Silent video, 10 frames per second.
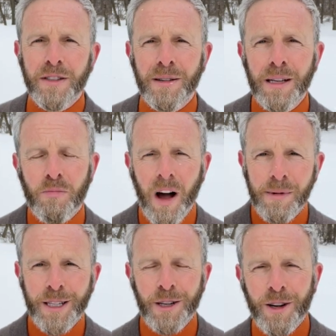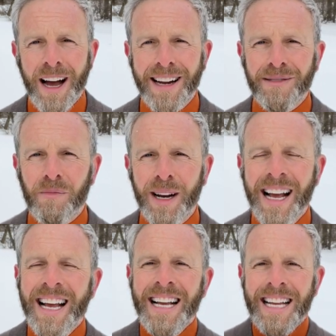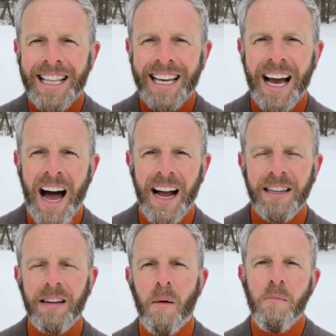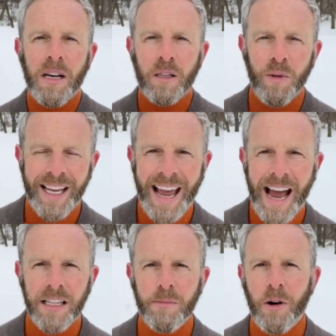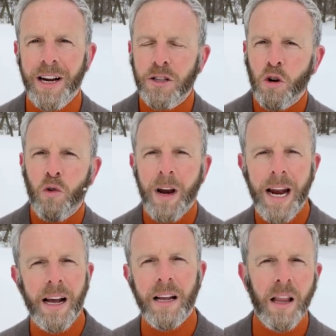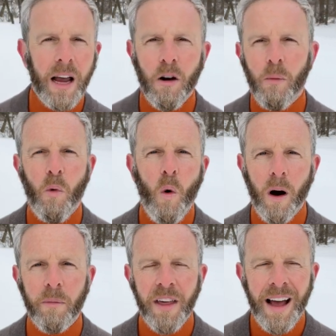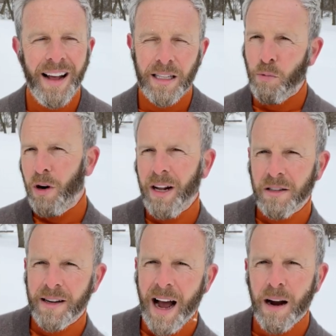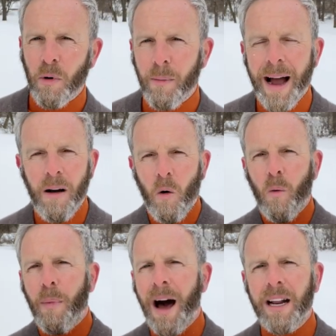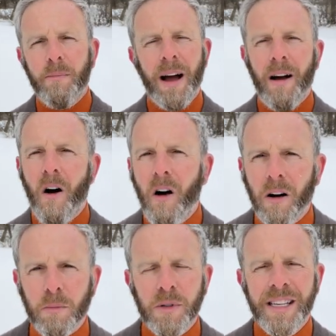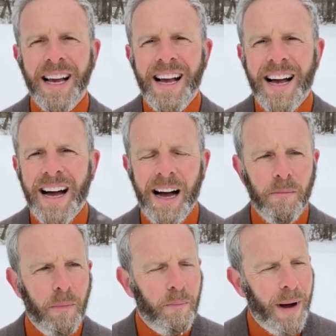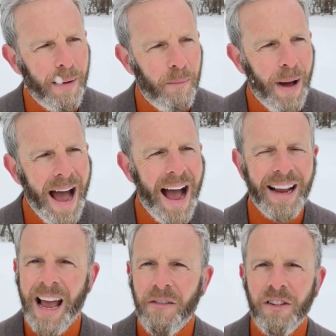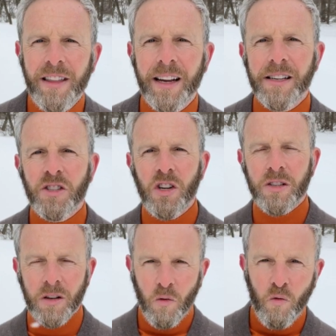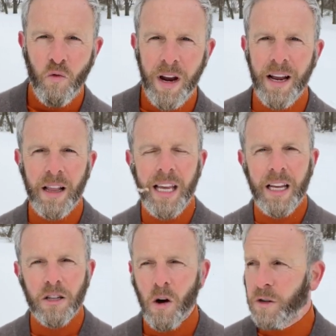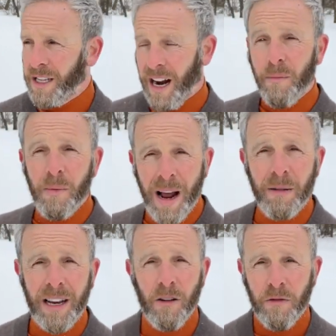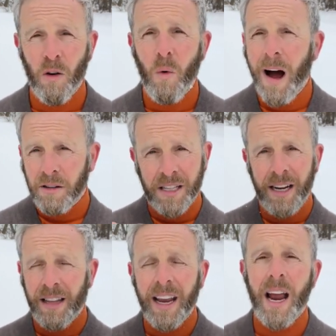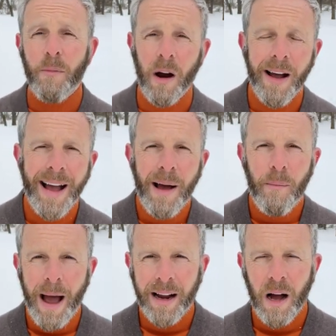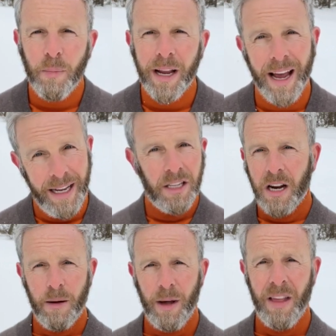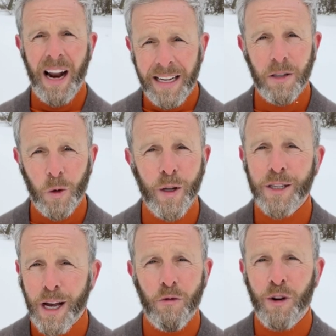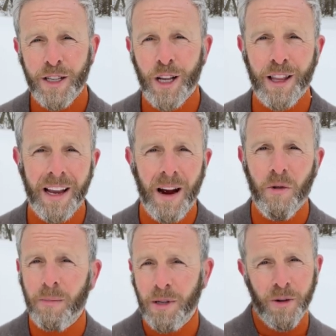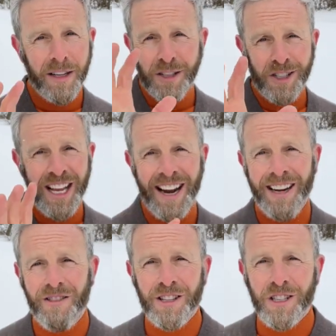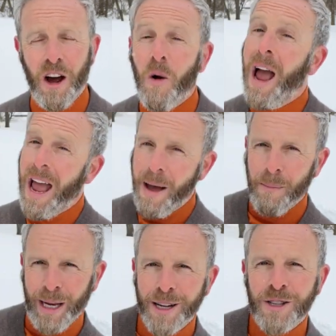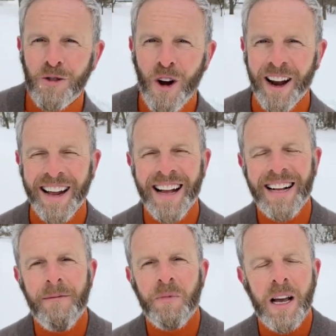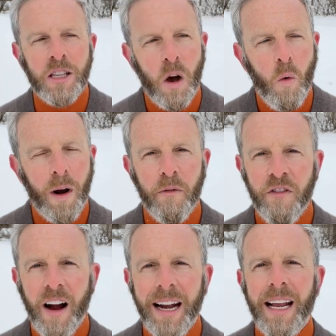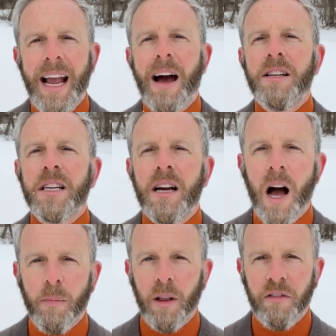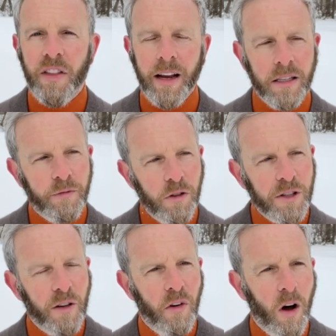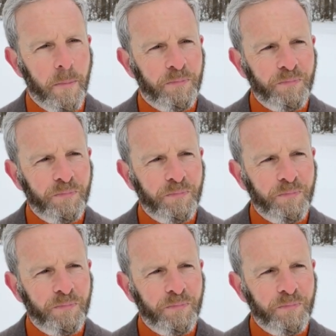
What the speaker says: is probably still cotton, but the cotton mixed with the cashmere is creating a layer of warmth that's pretty undeniable. My whole body, my arms, my back, everything is just really toasting. I've been out here for a while setting the camera back up again. Each time that I do this, I reset the camera up so it doesn't stand here in the snow and be destroyed. So what I'm finding out is a couple of things. First of all,